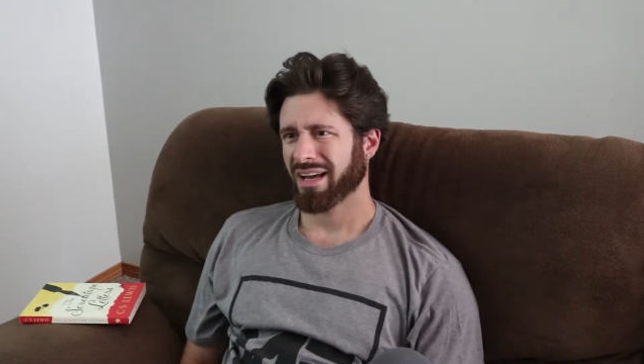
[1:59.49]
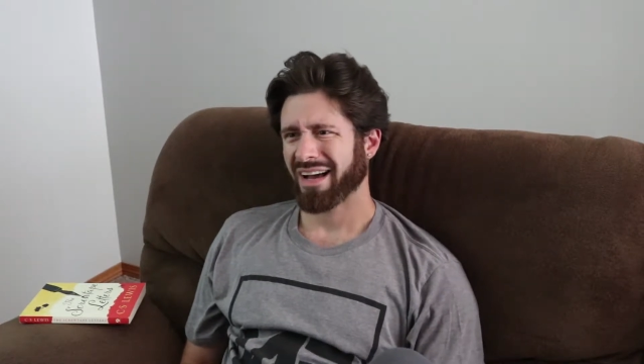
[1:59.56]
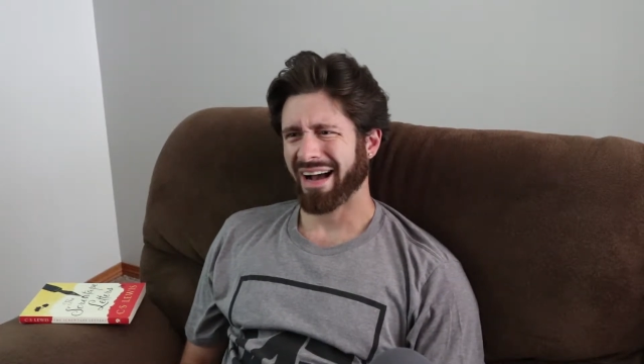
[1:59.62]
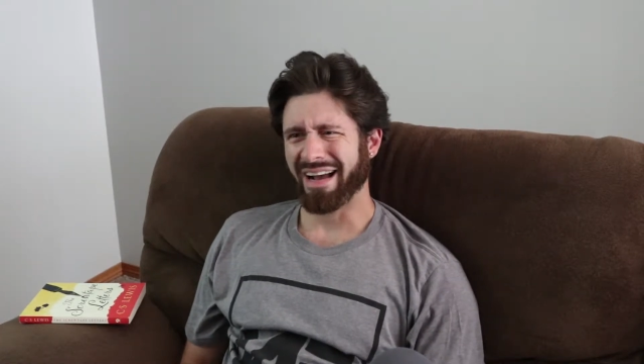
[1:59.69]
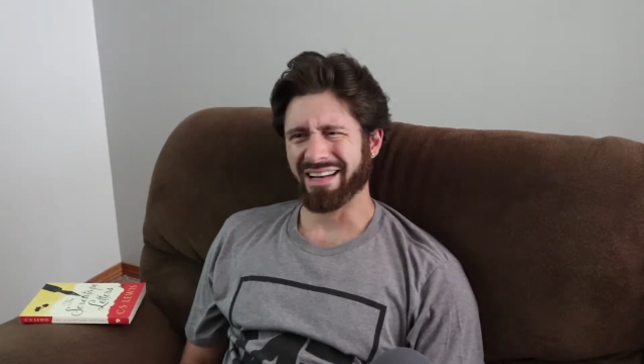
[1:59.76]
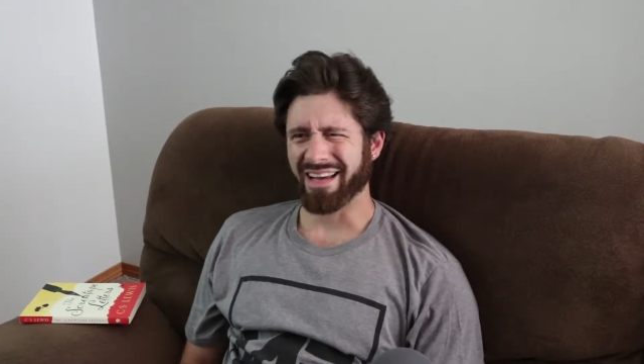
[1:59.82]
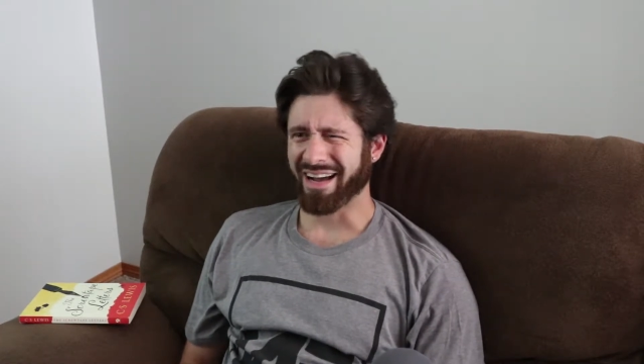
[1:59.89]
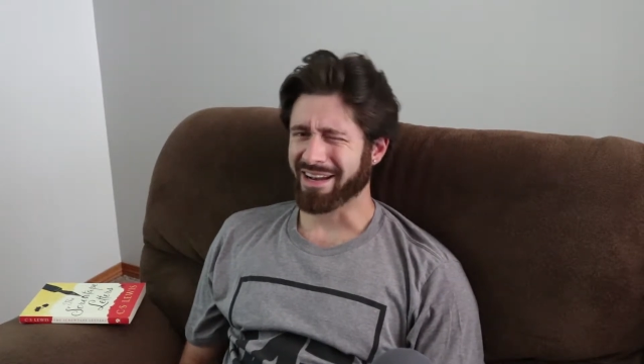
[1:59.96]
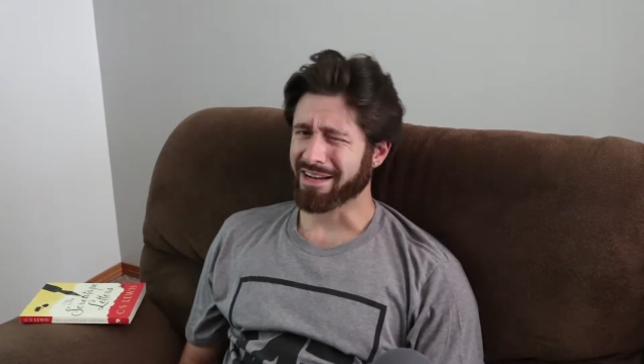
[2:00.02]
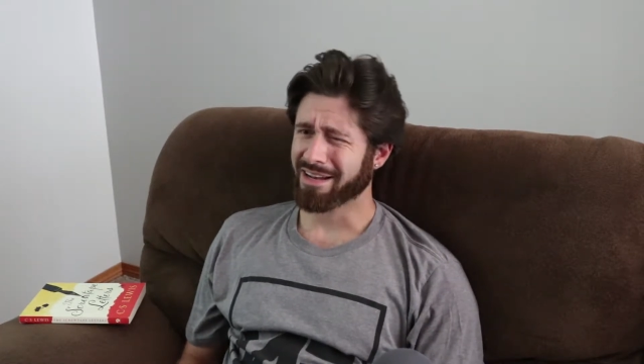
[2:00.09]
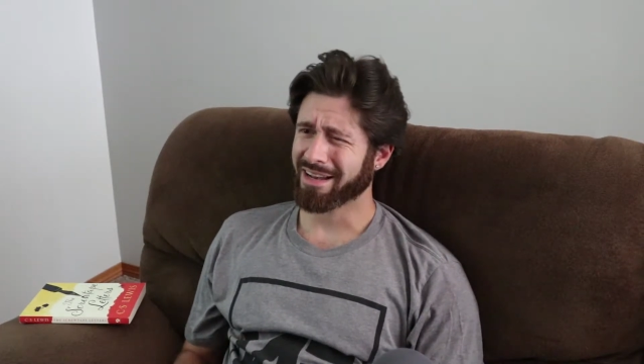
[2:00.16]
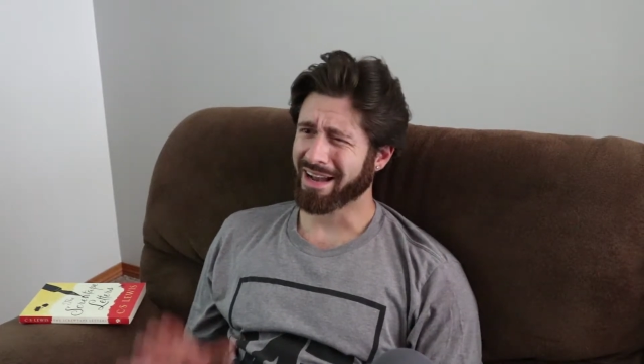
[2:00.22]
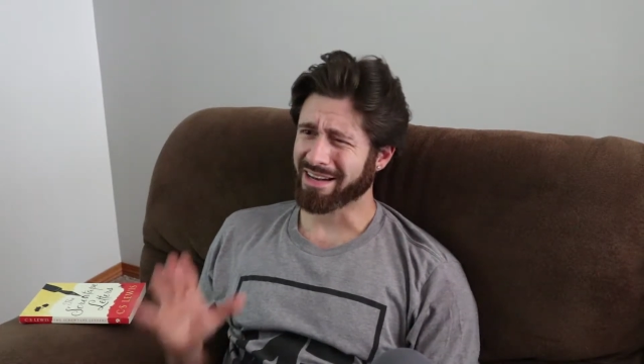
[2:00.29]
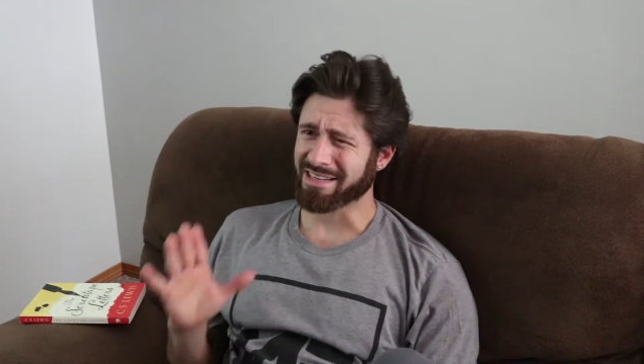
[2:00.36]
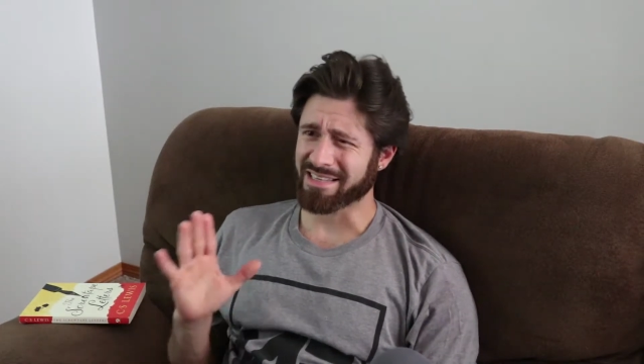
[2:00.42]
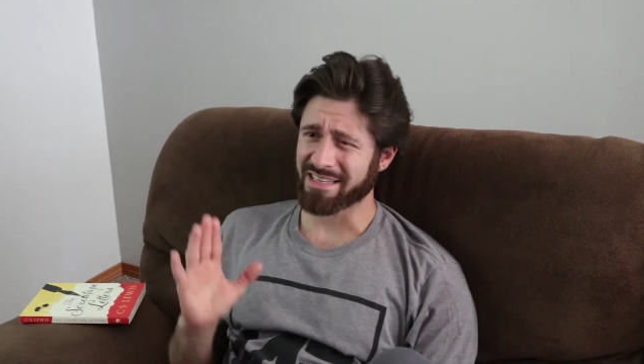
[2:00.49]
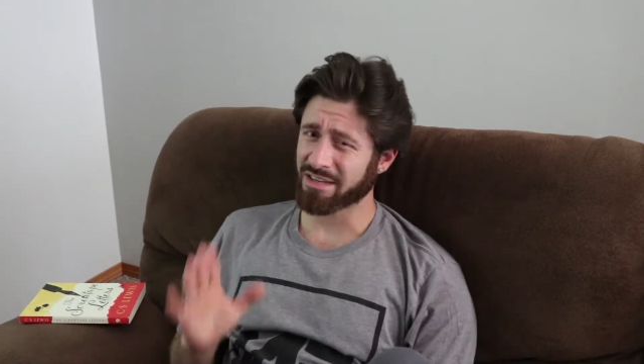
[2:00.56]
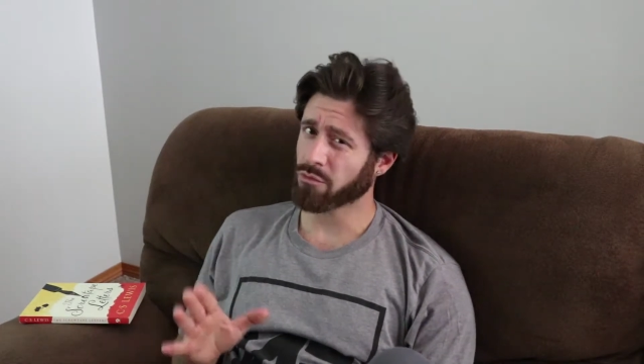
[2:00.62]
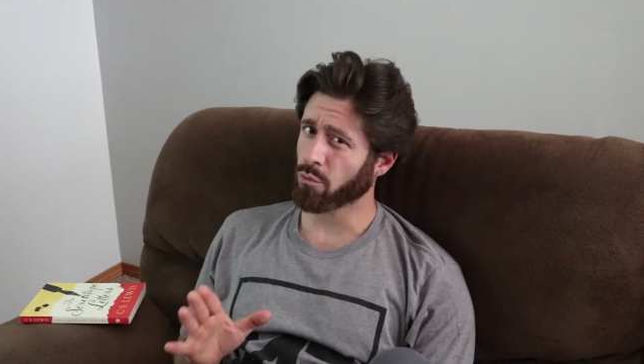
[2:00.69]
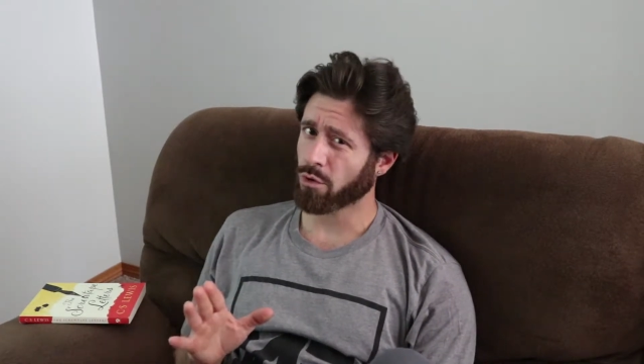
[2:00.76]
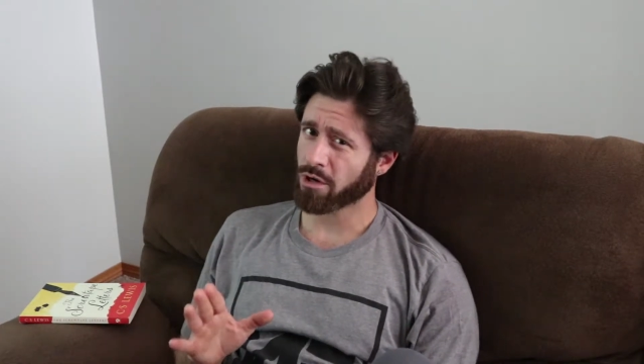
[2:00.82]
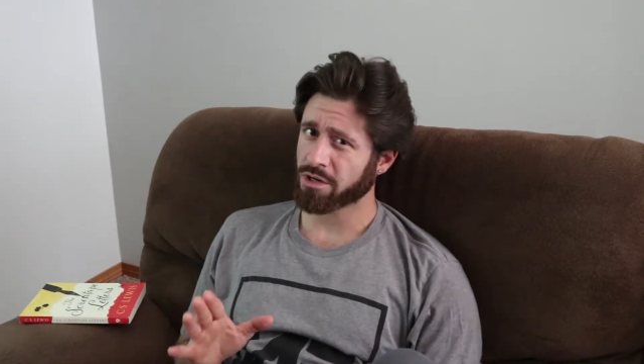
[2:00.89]
I
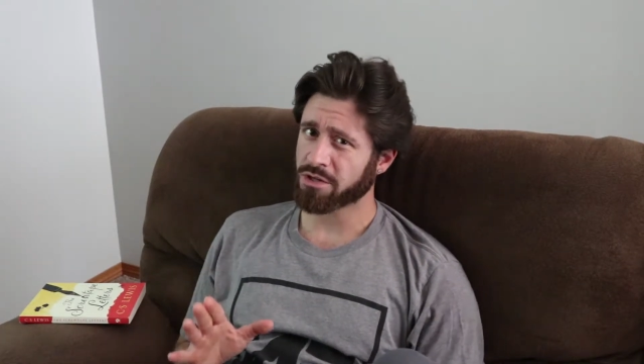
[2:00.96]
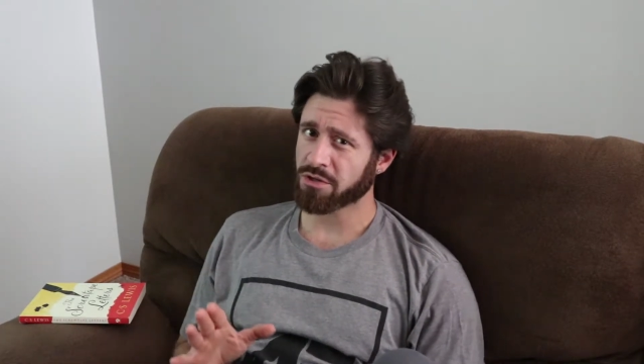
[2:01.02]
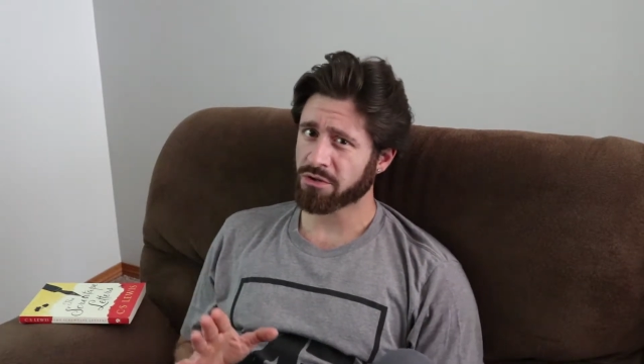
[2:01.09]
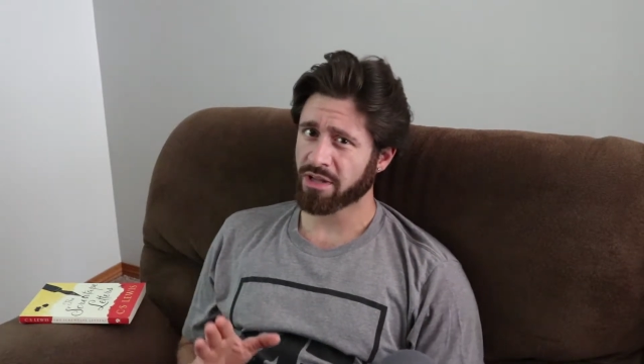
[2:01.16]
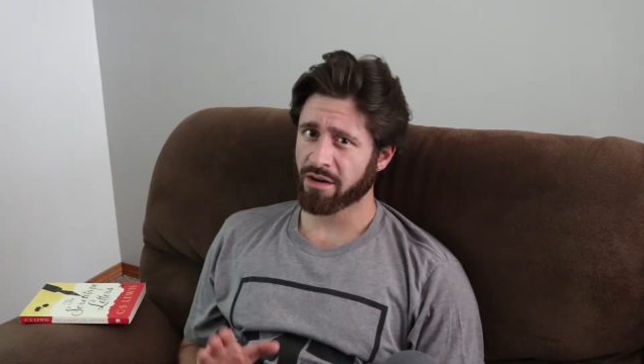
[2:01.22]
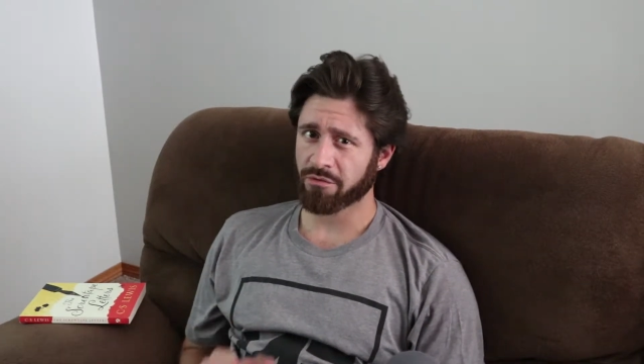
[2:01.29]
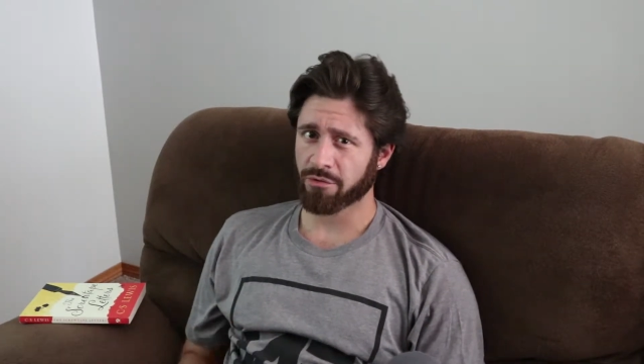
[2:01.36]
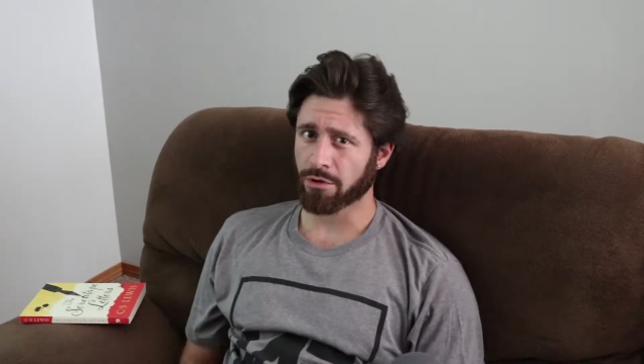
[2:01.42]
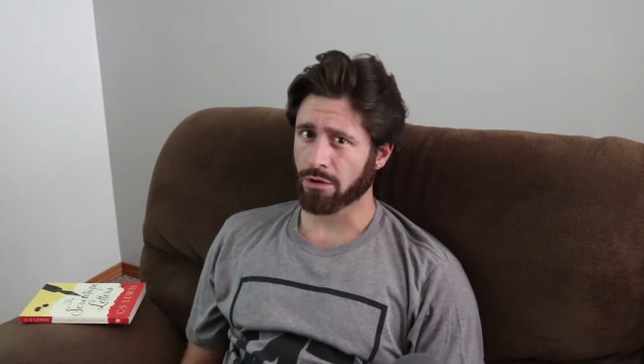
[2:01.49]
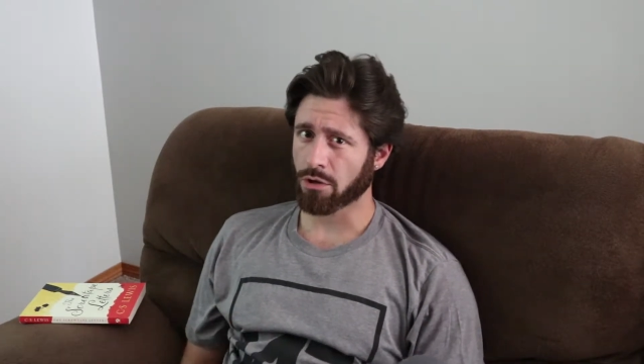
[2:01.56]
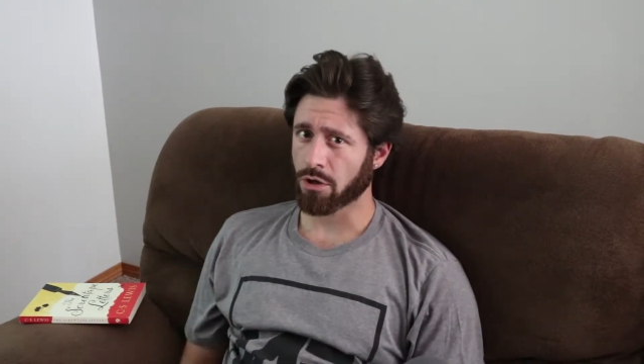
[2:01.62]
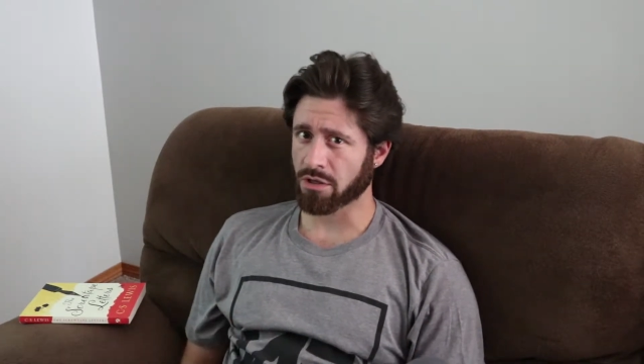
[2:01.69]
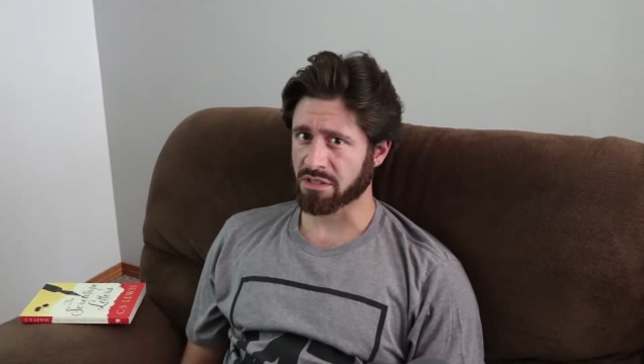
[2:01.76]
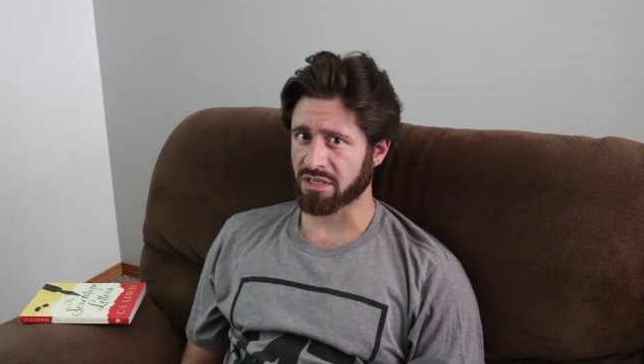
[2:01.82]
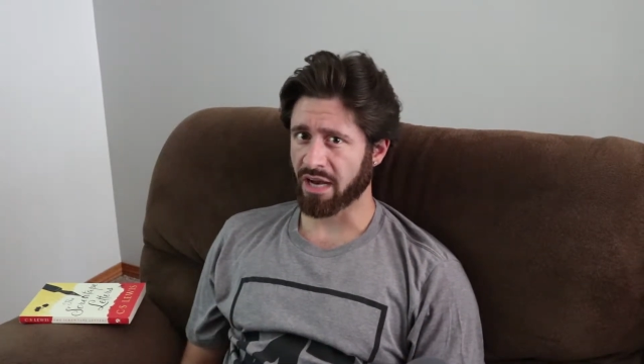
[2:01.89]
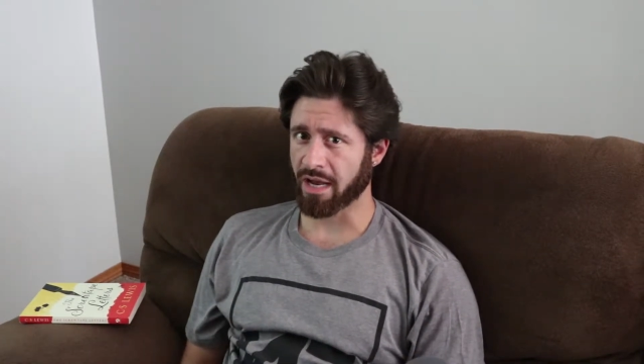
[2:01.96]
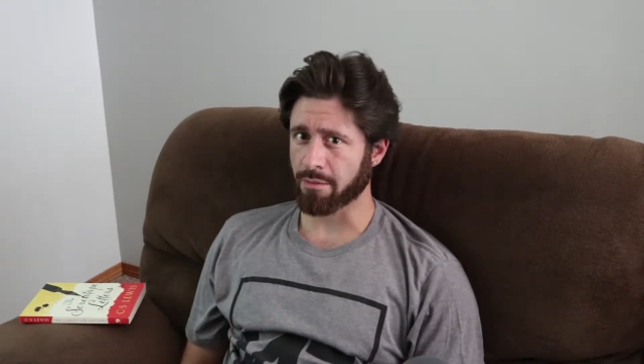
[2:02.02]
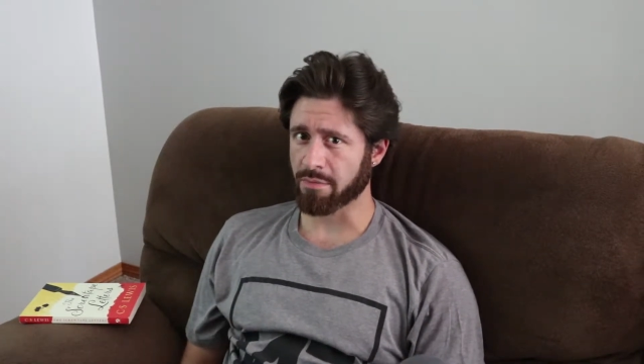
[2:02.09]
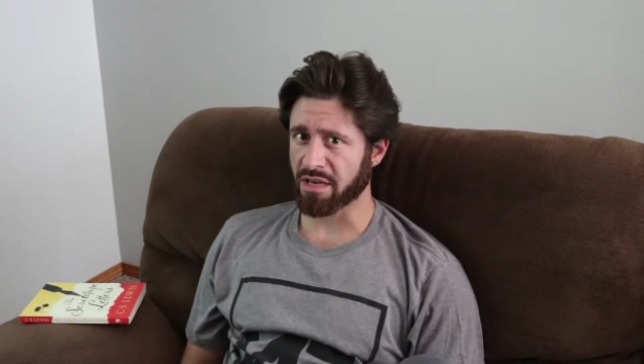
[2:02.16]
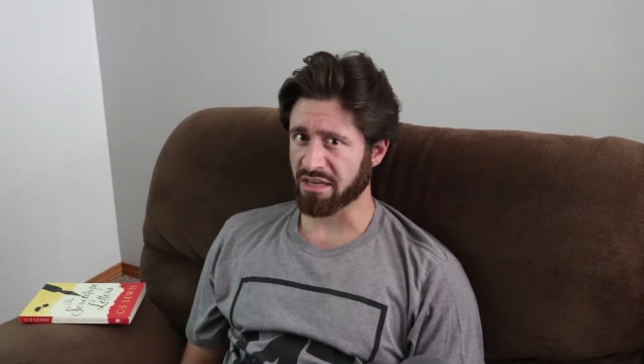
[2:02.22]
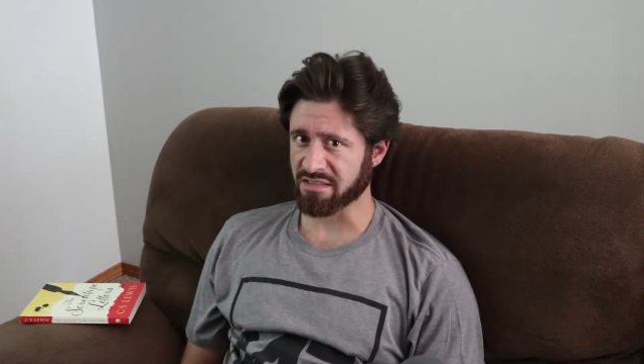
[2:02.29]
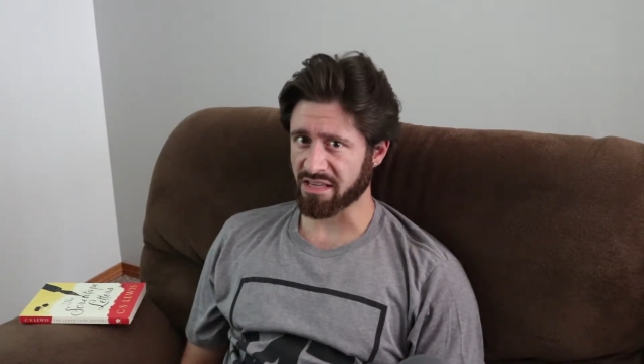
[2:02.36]
didn't want to do that for a long time
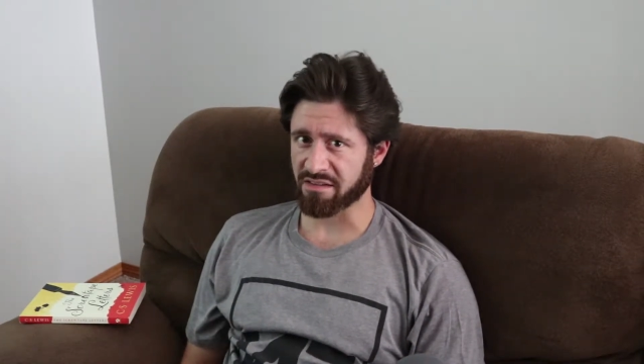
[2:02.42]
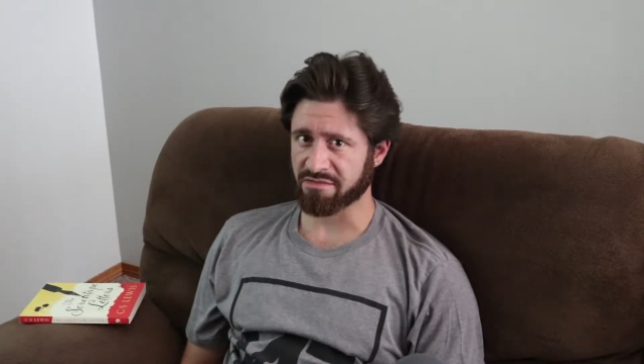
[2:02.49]
because I